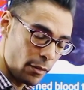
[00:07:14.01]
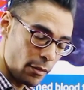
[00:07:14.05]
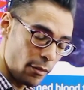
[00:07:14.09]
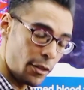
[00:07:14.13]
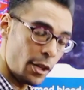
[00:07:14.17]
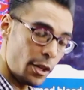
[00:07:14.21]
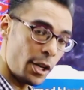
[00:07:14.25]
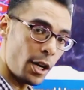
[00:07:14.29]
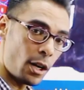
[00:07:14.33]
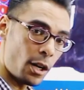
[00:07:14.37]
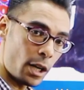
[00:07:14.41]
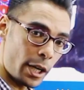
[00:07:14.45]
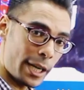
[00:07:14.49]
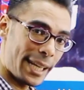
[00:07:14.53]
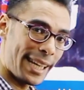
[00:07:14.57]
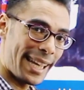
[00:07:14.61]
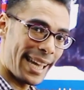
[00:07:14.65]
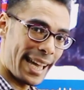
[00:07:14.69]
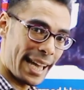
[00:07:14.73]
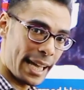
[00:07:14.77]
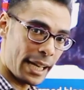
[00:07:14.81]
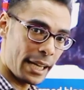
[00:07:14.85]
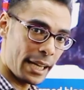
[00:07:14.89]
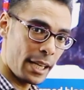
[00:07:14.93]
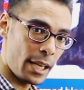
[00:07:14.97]
They are
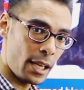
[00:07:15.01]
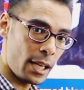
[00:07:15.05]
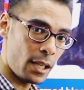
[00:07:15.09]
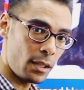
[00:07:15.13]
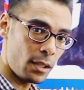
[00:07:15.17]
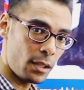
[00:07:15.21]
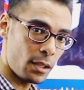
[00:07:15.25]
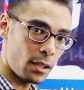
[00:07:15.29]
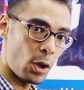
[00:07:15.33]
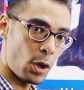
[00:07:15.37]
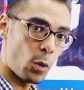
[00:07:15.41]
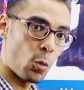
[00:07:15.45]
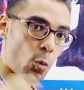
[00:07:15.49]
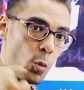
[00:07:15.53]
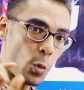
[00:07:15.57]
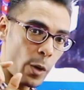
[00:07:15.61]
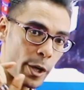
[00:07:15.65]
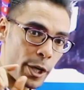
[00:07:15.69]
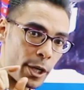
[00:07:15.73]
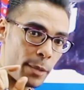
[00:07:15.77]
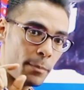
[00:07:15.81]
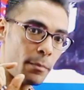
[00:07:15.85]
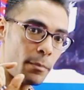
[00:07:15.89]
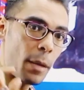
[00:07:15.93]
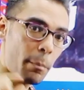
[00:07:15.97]
carrying
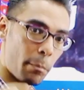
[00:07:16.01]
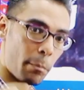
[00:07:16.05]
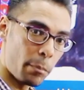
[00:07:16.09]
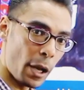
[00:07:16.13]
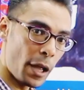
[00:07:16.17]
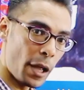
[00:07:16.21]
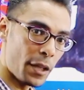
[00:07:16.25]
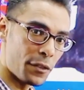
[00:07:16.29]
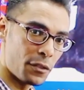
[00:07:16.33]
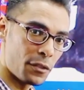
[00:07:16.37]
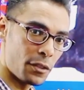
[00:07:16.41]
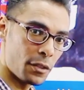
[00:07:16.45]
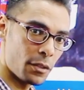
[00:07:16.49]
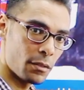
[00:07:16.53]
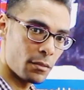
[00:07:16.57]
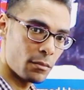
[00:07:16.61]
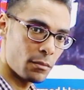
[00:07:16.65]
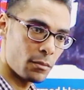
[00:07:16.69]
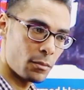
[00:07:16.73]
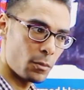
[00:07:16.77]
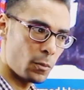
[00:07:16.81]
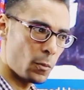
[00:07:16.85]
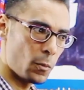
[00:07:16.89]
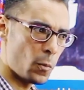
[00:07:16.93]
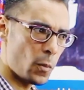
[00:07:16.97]
warm blood.
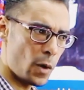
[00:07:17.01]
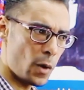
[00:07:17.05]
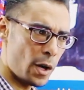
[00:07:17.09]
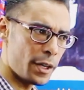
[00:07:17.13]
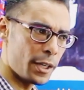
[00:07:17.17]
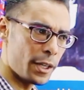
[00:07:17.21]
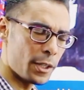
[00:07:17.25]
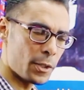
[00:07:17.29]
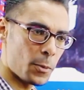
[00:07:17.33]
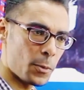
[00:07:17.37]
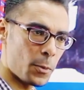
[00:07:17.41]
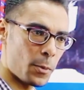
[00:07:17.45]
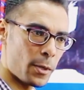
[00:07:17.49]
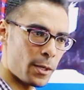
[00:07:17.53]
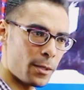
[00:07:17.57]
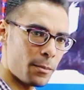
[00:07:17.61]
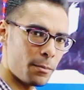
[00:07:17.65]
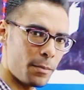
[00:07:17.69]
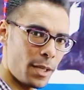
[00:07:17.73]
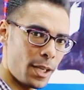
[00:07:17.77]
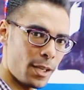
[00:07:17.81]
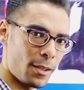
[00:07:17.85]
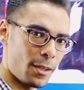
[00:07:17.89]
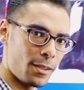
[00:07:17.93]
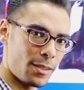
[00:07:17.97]
Why it's warm?
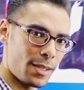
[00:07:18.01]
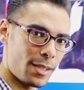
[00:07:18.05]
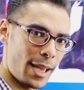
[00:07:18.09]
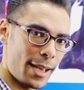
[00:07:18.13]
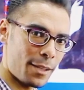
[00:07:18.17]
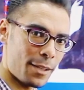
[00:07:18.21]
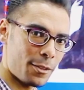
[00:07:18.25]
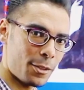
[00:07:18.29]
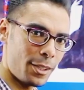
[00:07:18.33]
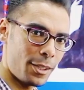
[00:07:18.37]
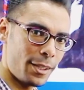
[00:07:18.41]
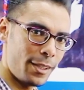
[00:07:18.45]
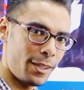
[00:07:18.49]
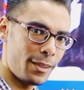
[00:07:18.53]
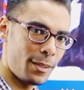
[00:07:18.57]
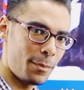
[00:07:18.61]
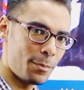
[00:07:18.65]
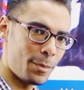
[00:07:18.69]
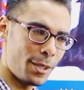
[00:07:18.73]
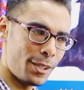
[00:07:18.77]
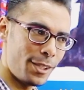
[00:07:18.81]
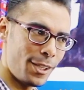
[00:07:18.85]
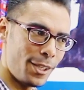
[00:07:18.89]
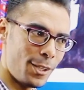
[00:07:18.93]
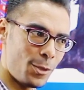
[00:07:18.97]
Because actually the
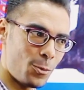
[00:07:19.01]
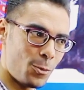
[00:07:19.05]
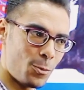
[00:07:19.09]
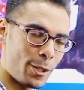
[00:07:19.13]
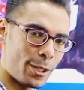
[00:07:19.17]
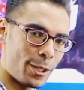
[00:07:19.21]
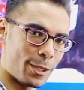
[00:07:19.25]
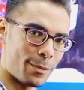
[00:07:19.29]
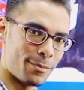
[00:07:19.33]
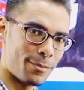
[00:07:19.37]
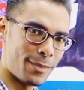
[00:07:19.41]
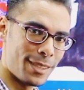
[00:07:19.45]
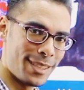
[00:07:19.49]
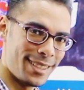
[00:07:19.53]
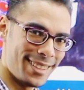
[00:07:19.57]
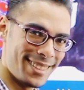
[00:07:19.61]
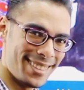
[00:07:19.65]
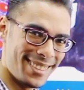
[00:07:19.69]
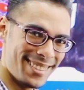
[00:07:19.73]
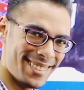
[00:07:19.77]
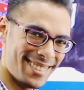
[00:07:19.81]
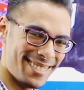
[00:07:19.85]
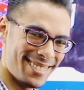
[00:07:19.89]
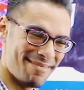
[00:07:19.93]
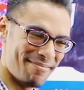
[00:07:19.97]
body is warm
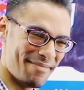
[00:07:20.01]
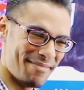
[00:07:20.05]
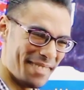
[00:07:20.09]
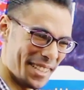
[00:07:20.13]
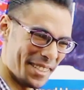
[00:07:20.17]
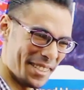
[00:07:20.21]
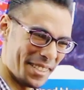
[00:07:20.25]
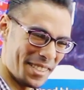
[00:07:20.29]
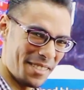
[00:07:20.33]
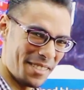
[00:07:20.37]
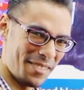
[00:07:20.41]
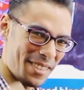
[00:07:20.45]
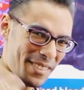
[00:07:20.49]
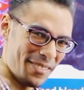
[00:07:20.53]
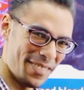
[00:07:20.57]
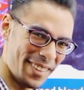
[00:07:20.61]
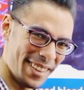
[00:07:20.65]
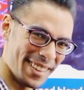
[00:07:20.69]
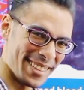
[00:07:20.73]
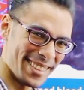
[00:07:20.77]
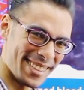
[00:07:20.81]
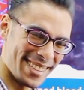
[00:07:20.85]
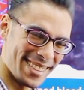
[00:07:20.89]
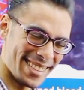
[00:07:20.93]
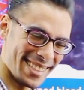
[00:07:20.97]
because of the
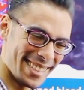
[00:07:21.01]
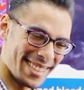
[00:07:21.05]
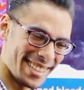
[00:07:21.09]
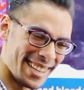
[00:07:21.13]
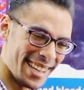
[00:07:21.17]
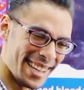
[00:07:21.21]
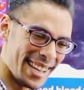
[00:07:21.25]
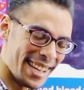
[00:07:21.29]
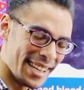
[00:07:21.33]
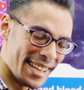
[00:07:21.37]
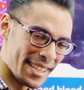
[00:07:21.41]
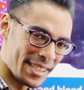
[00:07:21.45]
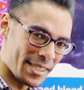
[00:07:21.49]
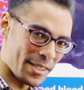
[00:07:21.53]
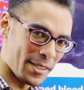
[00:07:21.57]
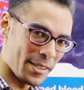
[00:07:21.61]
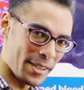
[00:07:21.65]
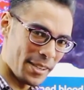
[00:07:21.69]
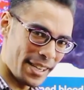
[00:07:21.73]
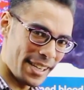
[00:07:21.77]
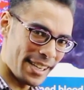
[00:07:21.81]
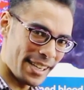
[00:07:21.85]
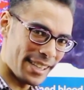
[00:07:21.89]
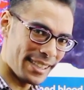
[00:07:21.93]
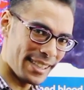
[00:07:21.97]
feathers. So
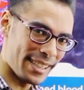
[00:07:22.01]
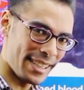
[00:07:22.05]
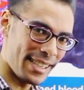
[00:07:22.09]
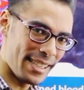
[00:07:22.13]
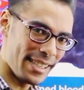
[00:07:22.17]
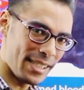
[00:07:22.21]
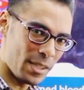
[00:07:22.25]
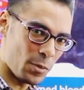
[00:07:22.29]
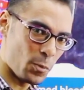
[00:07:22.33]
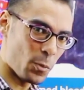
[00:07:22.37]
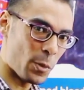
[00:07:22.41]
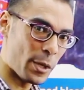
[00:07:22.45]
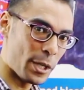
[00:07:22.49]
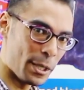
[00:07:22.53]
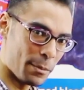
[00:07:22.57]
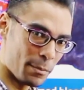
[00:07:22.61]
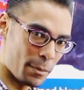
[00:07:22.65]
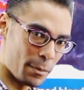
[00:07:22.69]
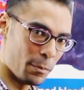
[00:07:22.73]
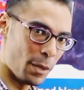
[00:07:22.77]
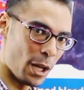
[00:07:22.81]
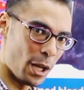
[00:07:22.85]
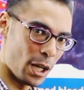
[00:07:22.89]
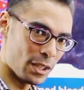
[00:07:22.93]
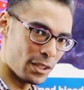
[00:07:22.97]
here is warm
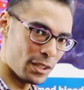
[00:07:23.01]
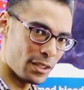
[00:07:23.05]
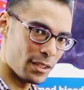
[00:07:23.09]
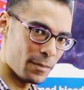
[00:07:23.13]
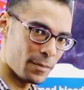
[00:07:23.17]
blood.